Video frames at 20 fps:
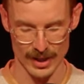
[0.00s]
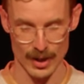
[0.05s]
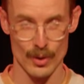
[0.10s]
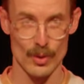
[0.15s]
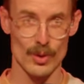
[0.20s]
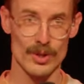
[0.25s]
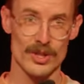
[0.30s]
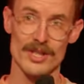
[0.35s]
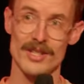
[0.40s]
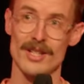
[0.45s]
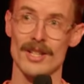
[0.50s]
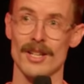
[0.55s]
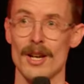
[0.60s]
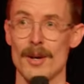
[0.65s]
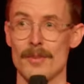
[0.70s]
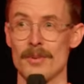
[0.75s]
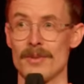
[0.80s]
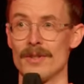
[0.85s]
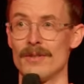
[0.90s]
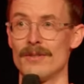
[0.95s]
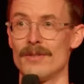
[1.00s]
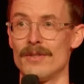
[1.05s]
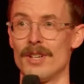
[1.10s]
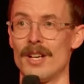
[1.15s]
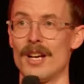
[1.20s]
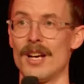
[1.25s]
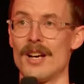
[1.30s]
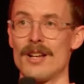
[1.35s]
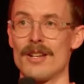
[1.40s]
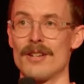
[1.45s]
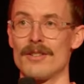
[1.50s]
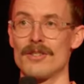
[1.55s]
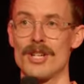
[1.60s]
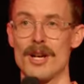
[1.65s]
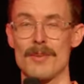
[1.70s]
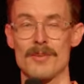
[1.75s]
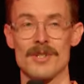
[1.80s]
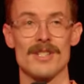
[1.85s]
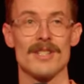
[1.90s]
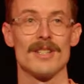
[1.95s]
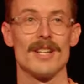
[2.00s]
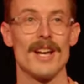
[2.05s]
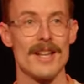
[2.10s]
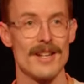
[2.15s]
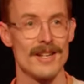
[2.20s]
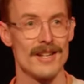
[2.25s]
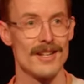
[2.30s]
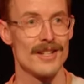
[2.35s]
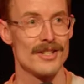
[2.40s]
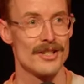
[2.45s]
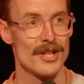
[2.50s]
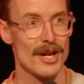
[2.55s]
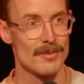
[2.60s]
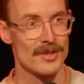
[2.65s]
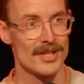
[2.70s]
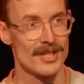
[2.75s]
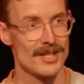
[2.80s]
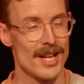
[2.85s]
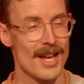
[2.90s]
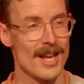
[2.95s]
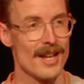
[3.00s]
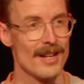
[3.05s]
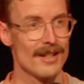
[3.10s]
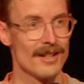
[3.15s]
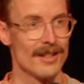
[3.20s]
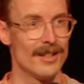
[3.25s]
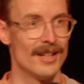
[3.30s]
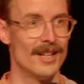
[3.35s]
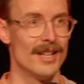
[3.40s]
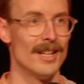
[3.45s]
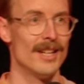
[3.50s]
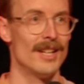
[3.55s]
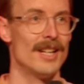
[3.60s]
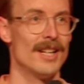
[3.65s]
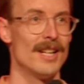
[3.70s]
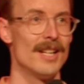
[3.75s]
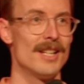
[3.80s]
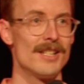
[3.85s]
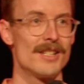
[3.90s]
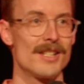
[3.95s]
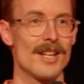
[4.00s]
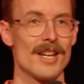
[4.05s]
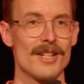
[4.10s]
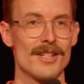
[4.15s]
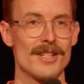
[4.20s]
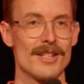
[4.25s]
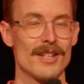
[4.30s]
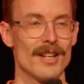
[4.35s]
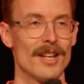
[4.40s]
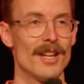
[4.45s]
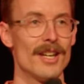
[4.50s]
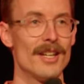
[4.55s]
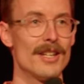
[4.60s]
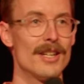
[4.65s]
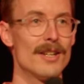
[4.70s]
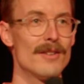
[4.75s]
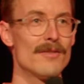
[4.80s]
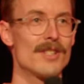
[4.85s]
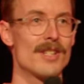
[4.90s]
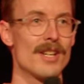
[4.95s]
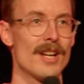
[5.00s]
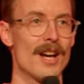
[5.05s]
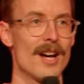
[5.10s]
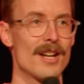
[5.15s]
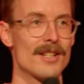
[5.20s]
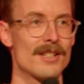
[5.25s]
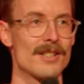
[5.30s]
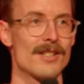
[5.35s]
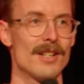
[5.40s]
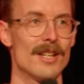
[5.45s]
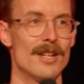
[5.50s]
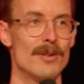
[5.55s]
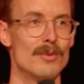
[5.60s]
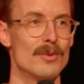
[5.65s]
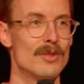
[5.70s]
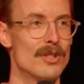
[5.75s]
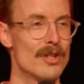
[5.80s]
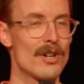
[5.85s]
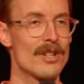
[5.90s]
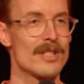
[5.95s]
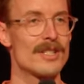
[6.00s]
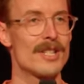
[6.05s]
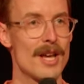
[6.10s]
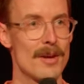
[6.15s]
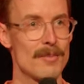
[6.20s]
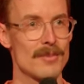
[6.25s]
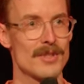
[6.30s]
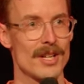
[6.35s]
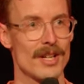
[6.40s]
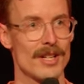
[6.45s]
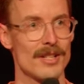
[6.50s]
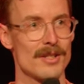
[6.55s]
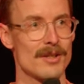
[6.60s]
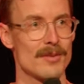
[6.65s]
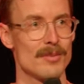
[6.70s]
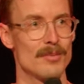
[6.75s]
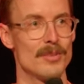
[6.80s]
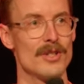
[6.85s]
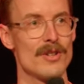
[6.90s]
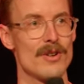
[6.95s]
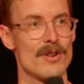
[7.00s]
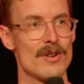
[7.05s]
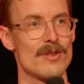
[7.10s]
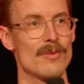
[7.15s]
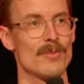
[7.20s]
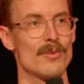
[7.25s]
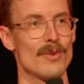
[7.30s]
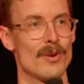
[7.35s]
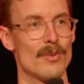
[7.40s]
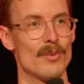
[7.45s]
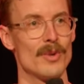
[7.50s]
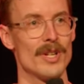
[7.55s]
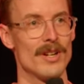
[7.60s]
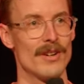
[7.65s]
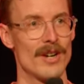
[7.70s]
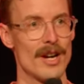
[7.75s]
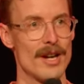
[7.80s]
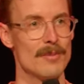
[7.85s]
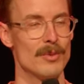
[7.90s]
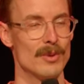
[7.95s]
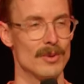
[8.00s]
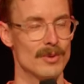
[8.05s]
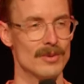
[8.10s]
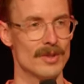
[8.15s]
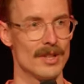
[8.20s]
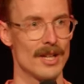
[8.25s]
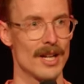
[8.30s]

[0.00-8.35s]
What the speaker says: Or just a couple of chapters later in chapter 10, he says that he will not tempt us beyond what we are able.